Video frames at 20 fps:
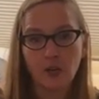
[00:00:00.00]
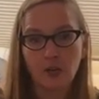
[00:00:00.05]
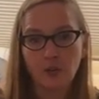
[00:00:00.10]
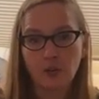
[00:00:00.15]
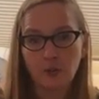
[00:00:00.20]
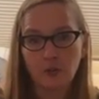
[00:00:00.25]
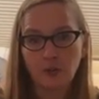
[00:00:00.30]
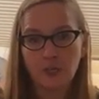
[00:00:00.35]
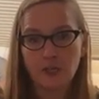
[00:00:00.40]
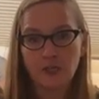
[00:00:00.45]

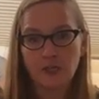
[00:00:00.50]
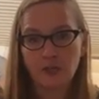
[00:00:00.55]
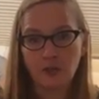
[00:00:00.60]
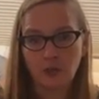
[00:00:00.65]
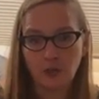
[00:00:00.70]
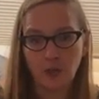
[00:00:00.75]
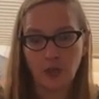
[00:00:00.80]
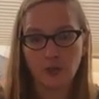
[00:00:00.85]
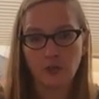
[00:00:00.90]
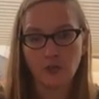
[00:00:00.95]
Earthbreeze,
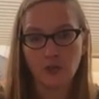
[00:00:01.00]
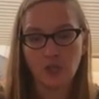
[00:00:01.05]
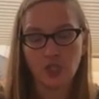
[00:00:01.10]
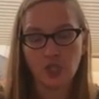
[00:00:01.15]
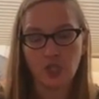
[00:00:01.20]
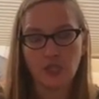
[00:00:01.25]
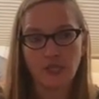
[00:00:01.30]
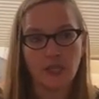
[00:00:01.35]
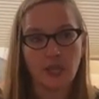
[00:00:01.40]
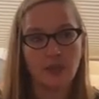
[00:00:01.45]
their laundry
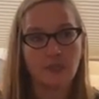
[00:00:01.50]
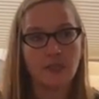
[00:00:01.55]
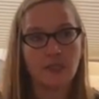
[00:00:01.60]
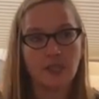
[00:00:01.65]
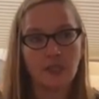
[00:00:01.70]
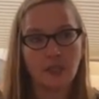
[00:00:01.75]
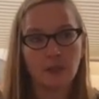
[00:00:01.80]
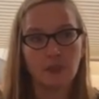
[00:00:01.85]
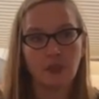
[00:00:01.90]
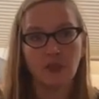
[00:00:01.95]
sheets, I've
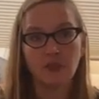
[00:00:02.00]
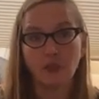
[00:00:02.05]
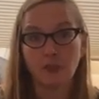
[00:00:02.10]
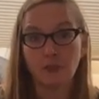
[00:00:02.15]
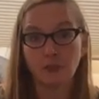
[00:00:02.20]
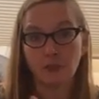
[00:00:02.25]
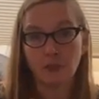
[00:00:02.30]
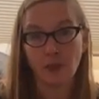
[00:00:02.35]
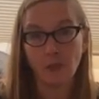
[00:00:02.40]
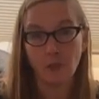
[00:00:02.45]
seen them even
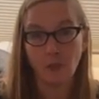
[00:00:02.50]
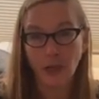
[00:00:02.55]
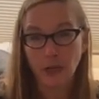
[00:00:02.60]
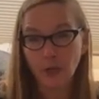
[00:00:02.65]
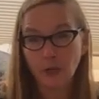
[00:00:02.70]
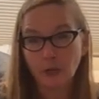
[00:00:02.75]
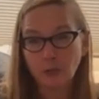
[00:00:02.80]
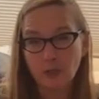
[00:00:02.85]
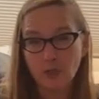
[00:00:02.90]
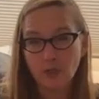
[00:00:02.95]
at Fred
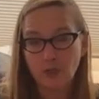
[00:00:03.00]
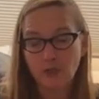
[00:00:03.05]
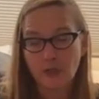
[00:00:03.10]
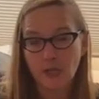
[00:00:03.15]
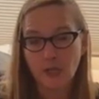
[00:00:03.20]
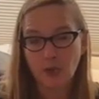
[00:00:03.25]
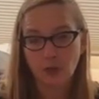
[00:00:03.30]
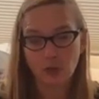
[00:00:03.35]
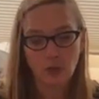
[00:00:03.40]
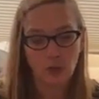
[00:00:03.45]
Meyer, which
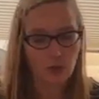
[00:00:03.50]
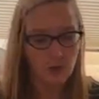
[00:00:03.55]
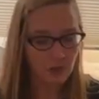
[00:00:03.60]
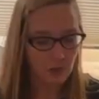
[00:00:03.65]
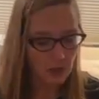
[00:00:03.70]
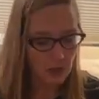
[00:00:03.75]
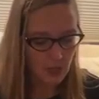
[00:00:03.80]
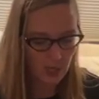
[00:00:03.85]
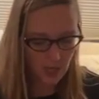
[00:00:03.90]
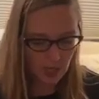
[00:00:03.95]
is like
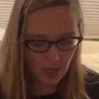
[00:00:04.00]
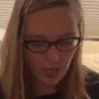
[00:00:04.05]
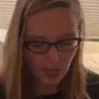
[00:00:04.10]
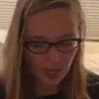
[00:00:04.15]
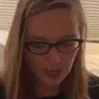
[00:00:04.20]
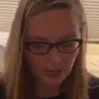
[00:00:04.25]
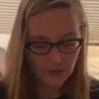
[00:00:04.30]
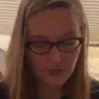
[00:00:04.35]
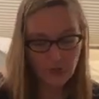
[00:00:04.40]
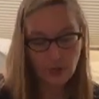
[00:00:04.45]
Kroger,
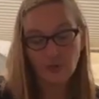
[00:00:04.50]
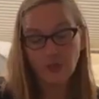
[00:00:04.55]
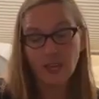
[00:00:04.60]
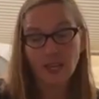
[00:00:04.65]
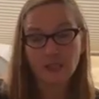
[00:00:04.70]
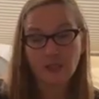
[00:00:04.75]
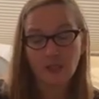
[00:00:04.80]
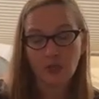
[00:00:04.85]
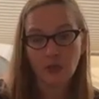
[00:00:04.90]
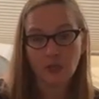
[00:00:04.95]
so
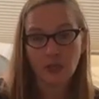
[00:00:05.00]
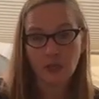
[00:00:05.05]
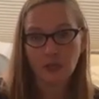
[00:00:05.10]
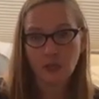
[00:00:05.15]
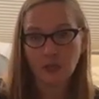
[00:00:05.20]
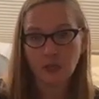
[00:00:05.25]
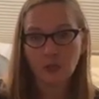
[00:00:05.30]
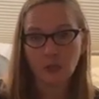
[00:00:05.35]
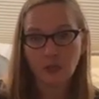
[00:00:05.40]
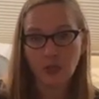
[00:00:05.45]
that's a great
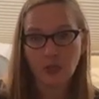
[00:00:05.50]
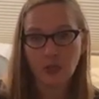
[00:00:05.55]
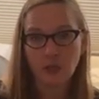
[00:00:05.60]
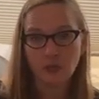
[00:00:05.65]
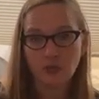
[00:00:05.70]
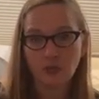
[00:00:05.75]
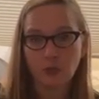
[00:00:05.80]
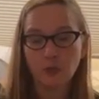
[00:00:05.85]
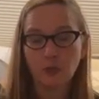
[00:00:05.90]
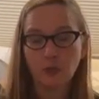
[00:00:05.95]
thing to bring on
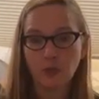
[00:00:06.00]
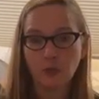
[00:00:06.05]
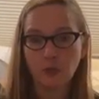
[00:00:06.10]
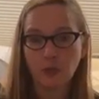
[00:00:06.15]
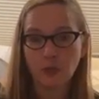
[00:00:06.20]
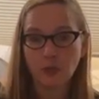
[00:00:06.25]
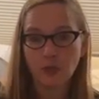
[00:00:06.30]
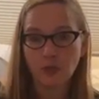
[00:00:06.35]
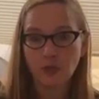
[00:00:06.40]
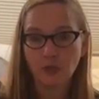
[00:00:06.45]
a trip when you
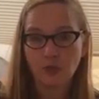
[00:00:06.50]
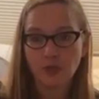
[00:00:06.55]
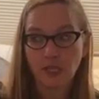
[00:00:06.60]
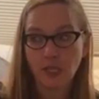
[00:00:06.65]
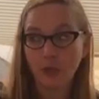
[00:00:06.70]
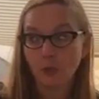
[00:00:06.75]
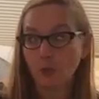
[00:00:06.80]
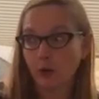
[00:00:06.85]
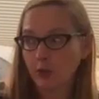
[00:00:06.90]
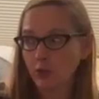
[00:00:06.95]
want to do
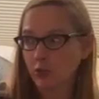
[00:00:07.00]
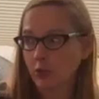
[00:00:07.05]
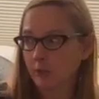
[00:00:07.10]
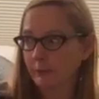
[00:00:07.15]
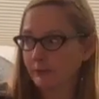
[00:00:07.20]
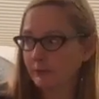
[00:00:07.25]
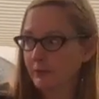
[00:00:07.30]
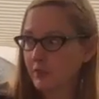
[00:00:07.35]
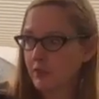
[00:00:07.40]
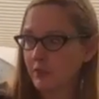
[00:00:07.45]
sink washing.
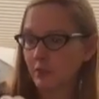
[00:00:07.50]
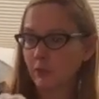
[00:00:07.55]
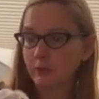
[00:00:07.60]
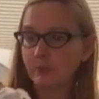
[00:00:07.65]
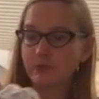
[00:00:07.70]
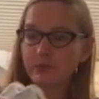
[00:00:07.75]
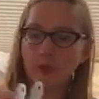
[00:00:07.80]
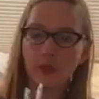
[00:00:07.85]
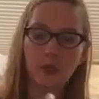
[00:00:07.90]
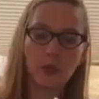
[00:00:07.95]
So
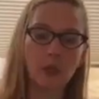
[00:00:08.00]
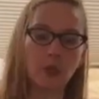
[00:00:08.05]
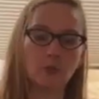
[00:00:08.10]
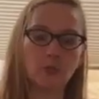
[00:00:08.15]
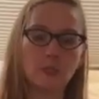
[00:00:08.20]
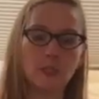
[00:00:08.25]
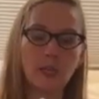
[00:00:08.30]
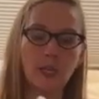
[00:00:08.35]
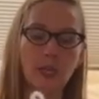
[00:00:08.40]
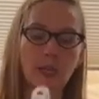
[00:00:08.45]
there you go,
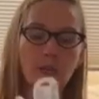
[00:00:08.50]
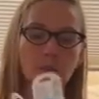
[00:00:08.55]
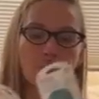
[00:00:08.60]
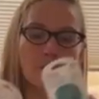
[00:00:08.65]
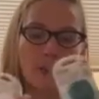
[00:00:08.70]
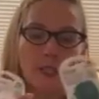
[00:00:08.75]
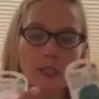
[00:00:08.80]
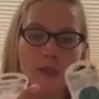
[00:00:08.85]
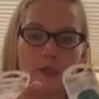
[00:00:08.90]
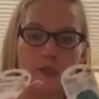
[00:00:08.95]

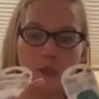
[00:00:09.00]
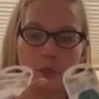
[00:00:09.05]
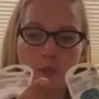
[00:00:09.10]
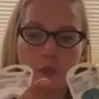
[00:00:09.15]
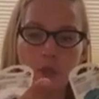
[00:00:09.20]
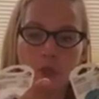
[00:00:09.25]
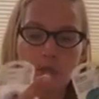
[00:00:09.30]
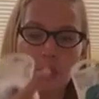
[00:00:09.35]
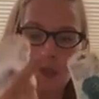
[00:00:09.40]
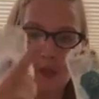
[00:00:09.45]
dehydrated soap
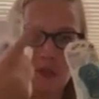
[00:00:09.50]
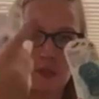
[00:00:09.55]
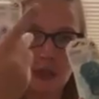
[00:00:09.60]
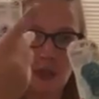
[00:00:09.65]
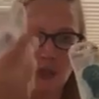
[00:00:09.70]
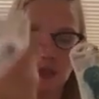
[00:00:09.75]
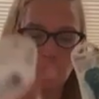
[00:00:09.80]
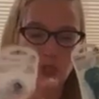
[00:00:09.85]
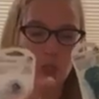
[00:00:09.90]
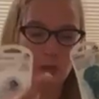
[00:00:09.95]
sheets,
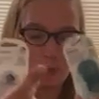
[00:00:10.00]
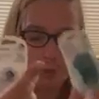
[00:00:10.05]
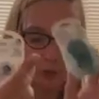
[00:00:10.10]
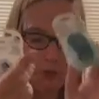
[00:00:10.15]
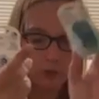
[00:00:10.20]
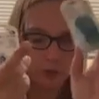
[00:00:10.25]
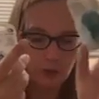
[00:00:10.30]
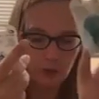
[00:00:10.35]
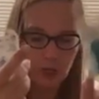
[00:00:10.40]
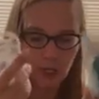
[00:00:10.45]

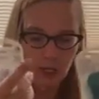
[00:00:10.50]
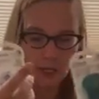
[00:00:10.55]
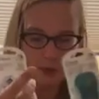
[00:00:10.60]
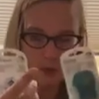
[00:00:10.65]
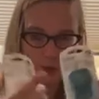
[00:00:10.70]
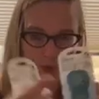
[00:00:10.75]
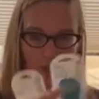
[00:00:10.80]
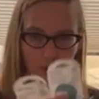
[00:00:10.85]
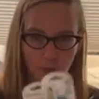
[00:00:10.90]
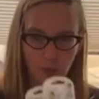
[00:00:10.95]
shampoo,
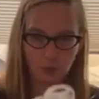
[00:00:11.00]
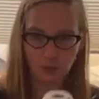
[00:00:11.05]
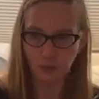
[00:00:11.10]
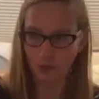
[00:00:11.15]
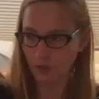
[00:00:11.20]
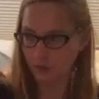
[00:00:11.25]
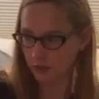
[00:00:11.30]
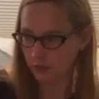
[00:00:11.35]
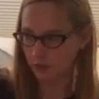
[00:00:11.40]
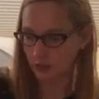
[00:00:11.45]
hand soap,
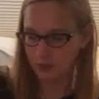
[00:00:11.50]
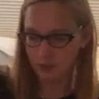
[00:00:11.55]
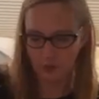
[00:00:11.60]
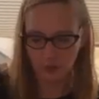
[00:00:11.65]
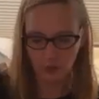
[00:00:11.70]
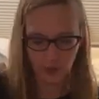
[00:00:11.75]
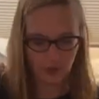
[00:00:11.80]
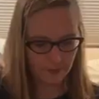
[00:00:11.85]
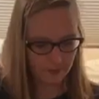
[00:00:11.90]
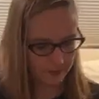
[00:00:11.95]
laundry
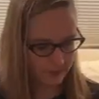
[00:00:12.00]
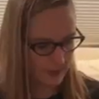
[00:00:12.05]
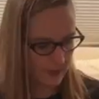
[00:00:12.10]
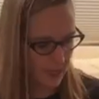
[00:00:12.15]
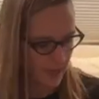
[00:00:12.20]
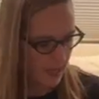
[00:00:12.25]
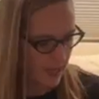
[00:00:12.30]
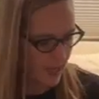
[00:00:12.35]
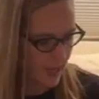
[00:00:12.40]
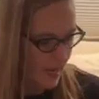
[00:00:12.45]
detergent.
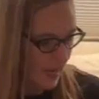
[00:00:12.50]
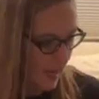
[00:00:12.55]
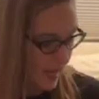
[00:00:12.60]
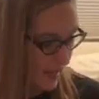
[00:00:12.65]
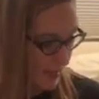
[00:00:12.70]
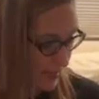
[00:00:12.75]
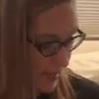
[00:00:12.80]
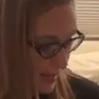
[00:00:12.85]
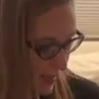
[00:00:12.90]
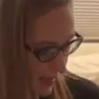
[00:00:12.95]

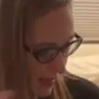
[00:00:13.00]
And